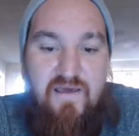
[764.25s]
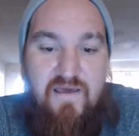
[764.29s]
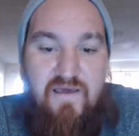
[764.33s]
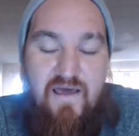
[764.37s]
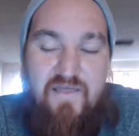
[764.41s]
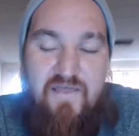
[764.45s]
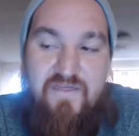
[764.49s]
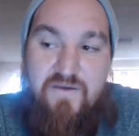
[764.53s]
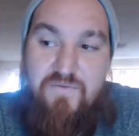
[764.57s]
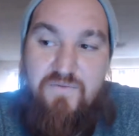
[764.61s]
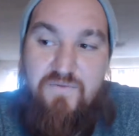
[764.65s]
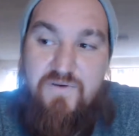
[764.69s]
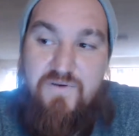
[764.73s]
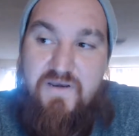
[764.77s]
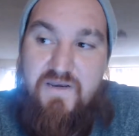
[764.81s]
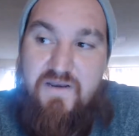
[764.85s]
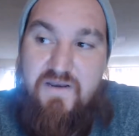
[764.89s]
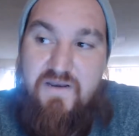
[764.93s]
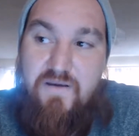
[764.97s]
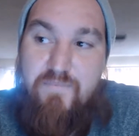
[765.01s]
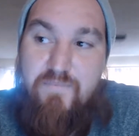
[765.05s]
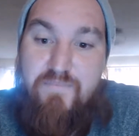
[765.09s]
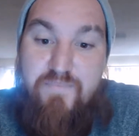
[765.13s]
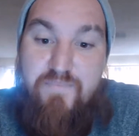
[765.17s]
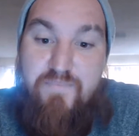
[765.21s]
I think we need
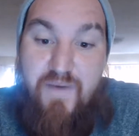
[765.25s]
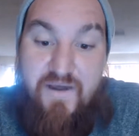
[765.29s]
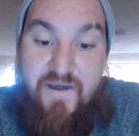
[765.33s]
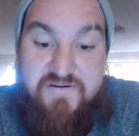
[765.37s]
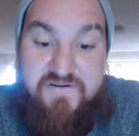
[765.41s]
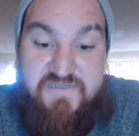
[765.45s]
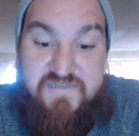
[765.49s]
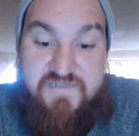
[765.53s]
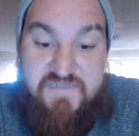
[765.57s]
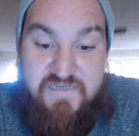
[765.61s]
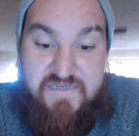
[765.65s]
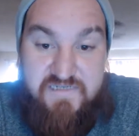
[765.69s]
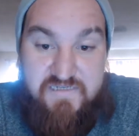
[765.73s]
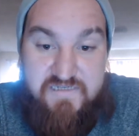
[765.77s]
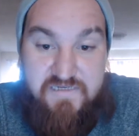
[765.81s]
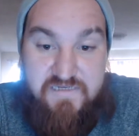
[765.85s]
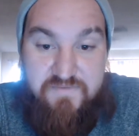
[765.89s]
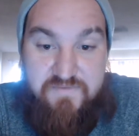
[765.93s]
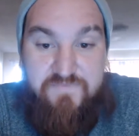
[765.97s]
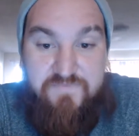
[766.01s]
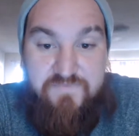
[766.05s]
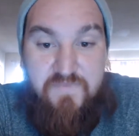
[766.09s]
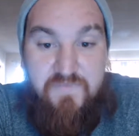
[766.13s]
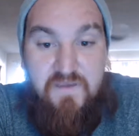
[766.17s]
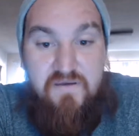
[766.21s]
a better
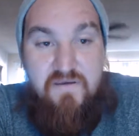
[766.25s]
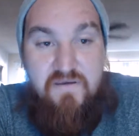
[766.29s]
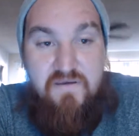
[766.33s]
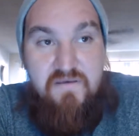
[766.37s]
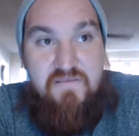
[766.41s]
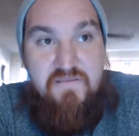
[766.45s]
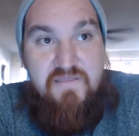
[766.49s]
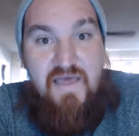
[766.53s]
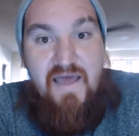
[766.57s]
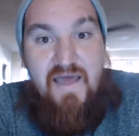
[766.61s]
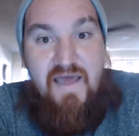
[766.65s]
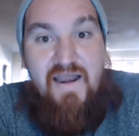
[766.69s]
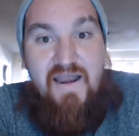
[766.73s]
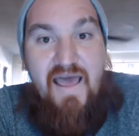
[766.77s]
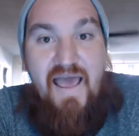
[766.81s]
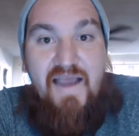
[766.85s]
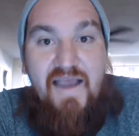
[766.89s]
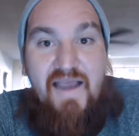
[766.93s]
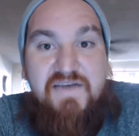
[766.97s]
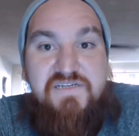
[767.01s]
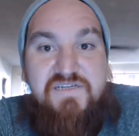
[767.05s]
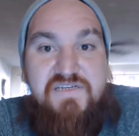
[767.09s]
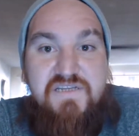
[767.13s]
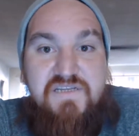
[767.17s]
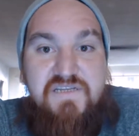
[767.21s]
system that
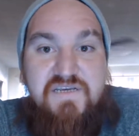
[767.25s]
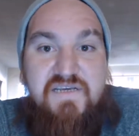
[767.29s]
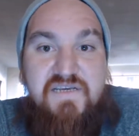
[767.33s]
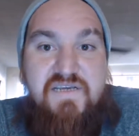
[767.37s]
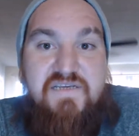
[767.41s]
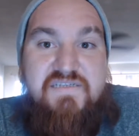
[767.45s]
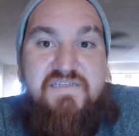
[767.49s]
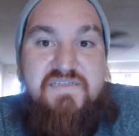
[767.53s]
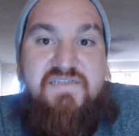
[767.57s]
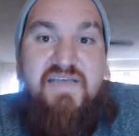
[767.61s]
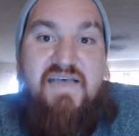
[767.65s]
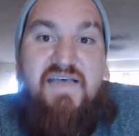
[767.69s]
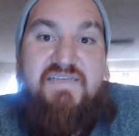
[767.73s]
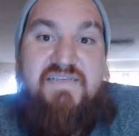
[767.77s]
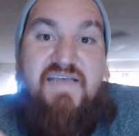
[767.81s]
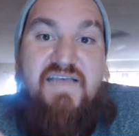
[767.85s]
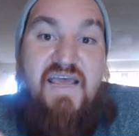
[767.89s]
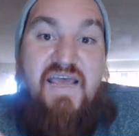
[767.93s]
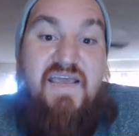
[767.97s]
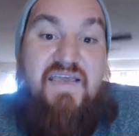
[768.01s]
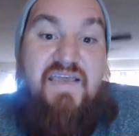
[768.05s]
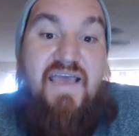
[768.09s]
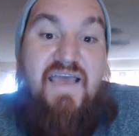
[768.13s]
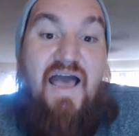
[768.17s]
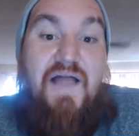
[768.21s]
actually says,
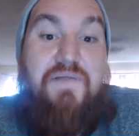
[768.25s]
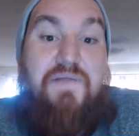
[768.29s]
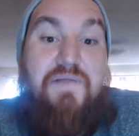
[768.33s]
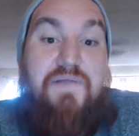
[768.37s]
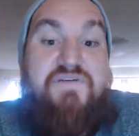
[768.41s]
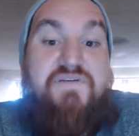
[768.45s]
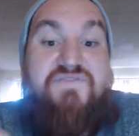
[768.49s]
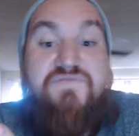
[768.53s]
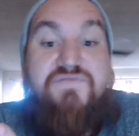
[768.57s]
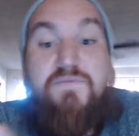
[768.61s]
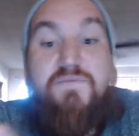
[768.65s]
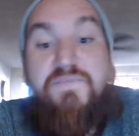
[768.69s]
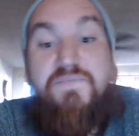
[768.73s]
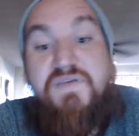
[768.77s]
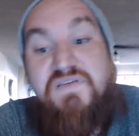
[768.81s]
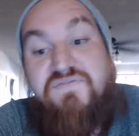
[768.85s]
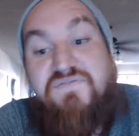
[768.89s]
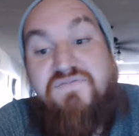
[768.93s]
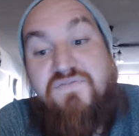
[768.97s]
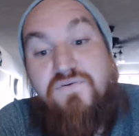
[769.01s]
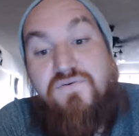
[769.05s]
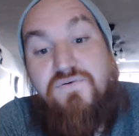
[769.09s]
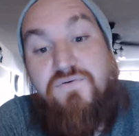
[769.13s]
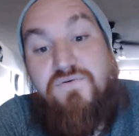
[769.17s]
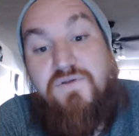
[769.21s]
hey, calories from this
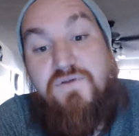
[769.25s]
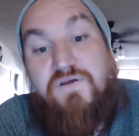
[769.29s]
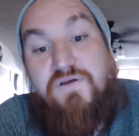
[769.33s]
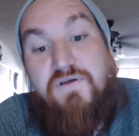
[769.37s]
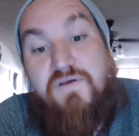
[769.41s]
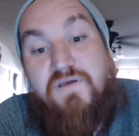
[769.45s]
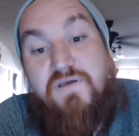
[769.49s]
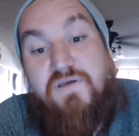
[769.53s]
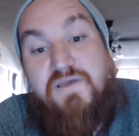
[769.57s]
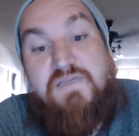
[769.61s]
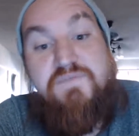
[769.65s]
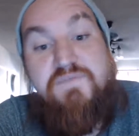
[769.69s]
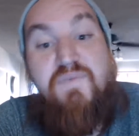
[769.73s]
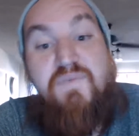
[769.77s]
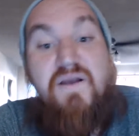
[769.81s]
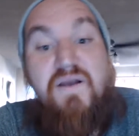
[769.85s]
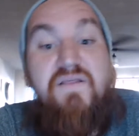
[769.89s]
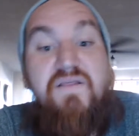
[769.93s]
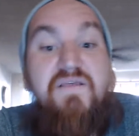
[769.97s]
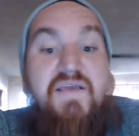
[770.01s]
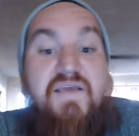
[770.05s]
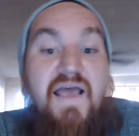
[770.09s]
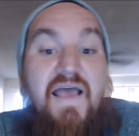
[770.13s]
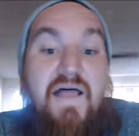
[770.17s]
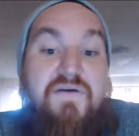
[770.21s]
food is better
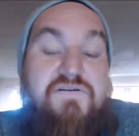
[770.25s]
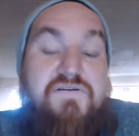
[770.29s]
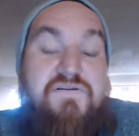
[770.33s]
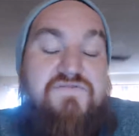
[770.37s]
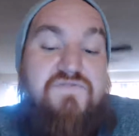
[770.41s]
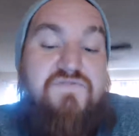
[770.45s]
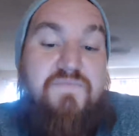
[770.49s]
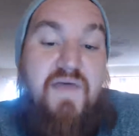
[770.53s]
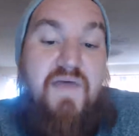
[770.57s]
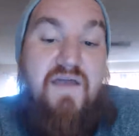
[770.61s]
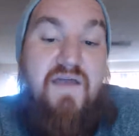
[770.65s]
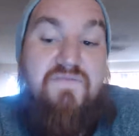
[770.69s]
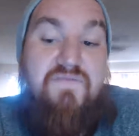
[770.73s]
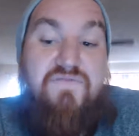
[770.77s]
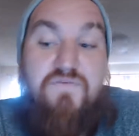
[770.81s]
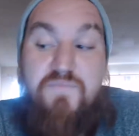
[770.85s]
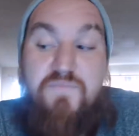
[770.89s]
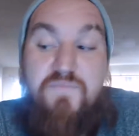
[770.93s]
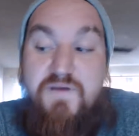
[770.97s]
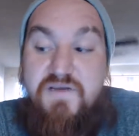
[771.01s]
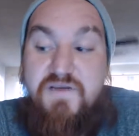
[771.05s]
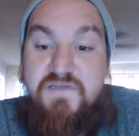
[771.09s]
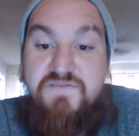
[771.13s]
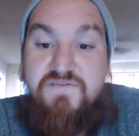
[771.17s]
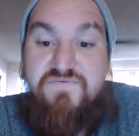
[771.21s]
than calories from that food
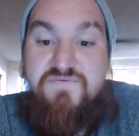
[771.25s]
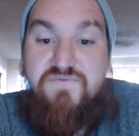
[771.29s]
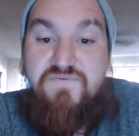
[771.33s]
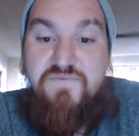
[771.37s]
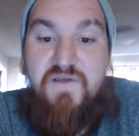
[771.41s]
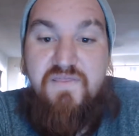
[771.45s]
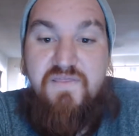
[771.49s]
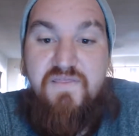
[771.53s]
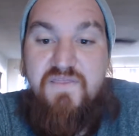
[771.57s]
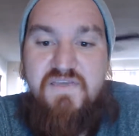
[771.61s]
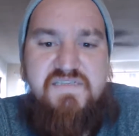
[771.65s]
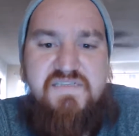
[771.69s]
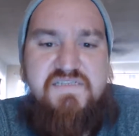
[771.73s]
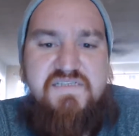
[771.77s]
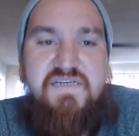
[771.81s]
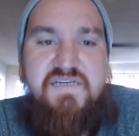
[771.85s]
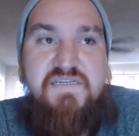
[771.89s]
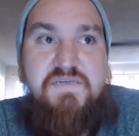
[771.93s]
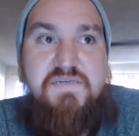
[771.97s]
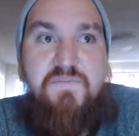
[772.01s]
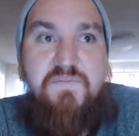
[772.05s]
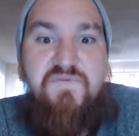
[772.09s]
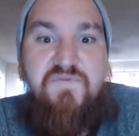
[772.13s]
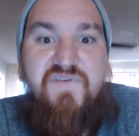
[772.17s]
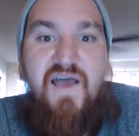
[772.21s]
because in this
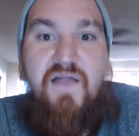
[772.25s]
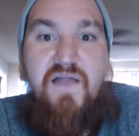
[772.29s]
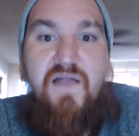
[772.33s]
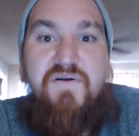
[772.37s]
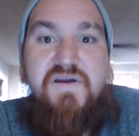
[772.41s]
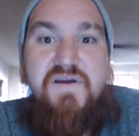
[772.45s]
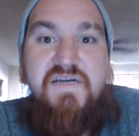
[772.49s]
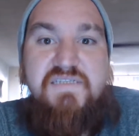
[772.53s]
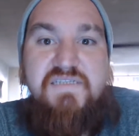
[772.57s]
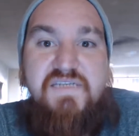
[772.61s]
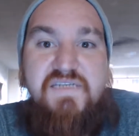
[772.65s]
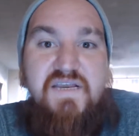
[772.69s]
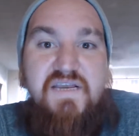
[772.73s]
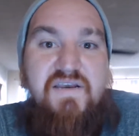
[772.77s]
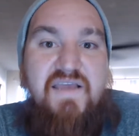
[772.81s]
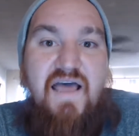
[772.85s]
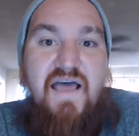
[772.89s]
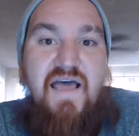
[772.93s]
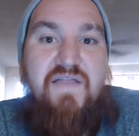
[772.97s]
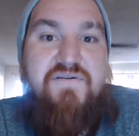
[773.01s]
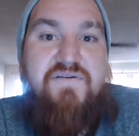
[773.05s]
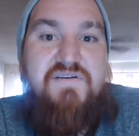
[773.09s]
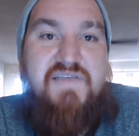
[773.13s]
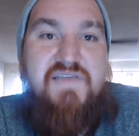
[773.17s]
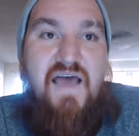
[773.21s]
system of calories in,
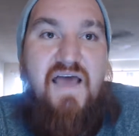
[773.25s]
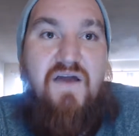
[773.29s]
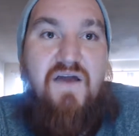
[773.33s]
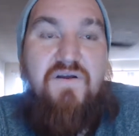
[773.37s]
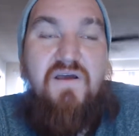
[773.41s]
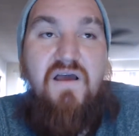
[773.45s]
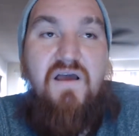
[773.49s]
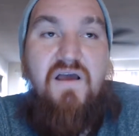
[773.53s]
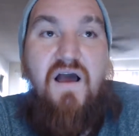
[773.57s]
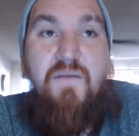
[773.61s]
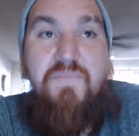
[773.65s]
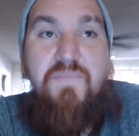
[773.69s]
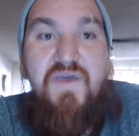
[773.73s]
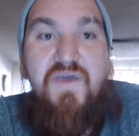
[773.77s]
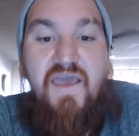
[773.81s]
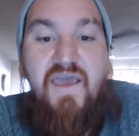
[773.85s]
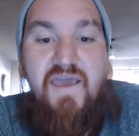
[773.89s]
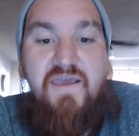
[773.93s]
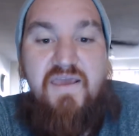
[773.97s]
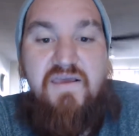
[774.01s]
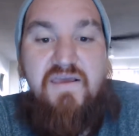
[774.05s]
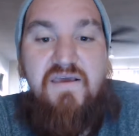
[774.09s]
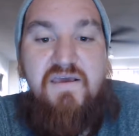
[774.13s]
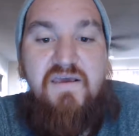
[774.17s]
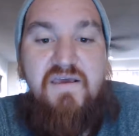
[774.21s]
calories out, a
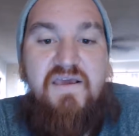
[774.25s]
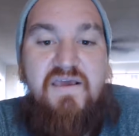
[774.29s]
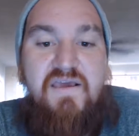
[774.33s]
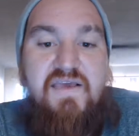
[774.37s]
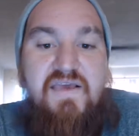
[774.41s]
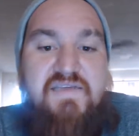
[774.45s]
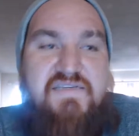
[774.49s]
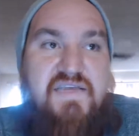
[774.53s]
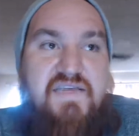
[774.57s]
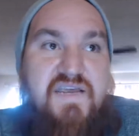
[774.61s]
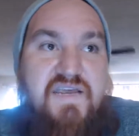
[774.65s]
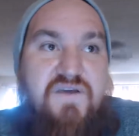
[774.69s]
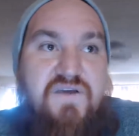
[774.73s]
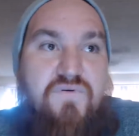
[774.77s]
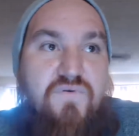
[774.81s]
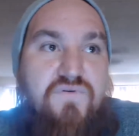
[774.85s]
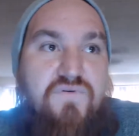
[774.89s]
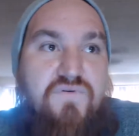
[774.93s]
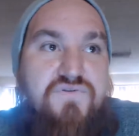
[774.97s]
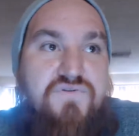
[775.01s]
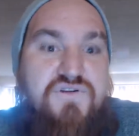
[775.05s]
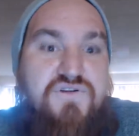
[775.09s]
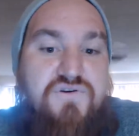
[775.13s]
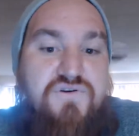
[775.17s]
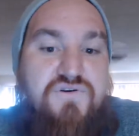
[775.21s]
cupcake is equal
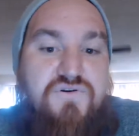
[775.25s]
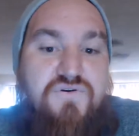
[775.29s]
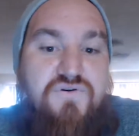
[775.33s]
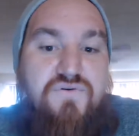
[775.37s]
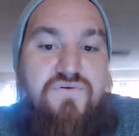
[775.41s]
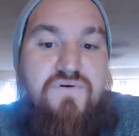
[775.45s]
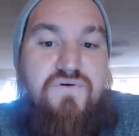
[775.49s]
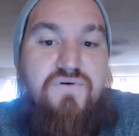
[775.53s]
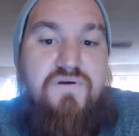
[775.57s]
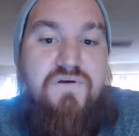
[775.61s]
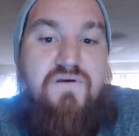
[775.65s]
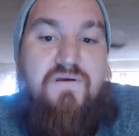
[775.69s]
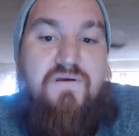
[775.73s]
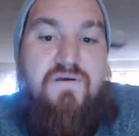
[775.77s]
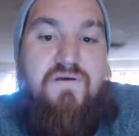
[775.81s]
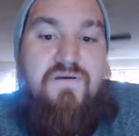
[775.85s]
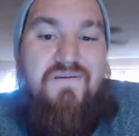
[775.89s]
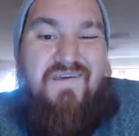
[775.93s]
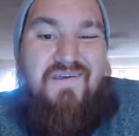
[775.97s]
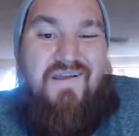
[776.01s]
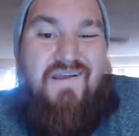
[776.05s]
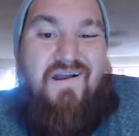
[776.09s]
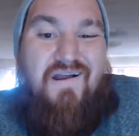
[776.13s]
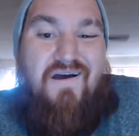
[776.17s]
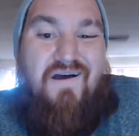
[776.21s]
to,
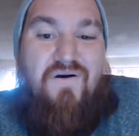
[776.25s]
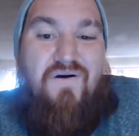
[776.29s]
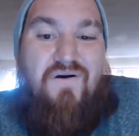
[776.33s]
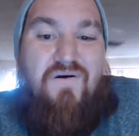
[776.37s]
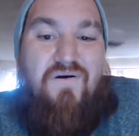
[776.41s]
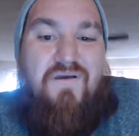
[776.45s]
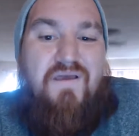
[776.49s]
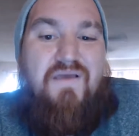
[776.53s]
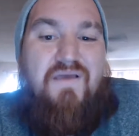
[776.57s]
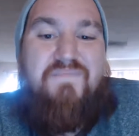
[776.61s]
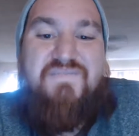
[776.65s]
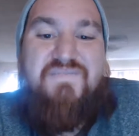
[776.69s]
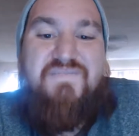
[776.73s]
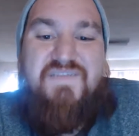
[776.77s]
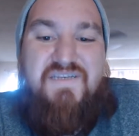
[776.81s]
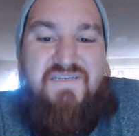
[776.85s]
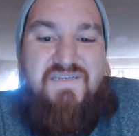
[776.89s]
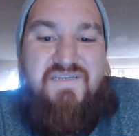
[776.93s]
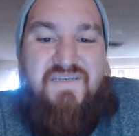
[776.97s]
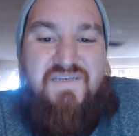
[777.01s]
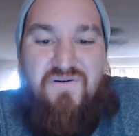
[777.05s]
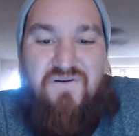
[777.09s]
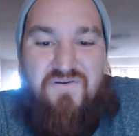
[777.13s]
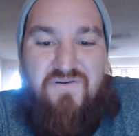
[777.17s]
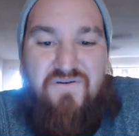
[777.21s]
you know,
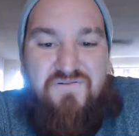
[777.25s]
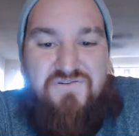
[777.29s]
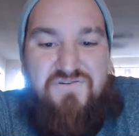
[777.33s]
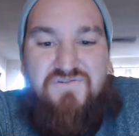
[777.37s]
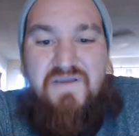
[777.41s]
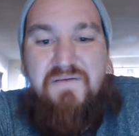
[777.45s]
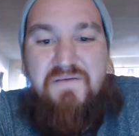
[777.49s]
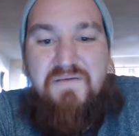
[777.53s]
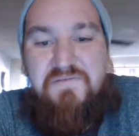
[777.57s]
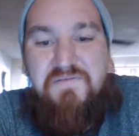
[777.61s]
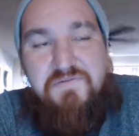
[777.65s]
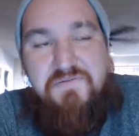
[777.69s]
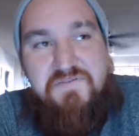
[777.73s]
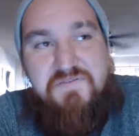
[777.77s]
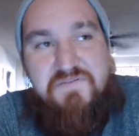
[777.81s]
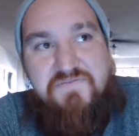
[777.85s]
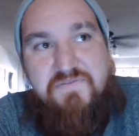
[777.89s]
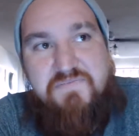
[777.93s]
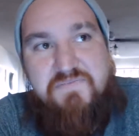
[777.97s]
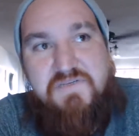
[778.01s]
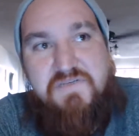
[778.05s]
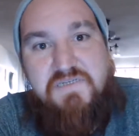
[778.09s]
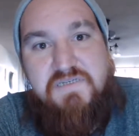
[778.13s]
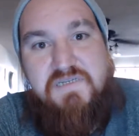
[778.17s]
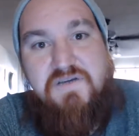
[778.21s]
MCT oil, two tablespoons of
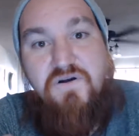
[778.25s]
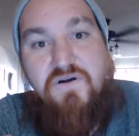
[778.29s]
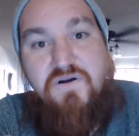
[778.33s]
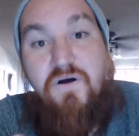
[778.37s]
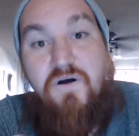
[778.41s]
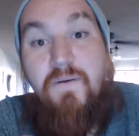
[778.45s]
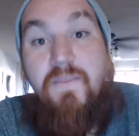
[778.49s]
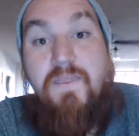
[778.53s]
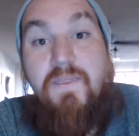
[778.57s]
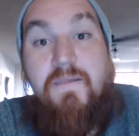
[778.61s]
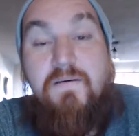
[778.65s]
MCT oil.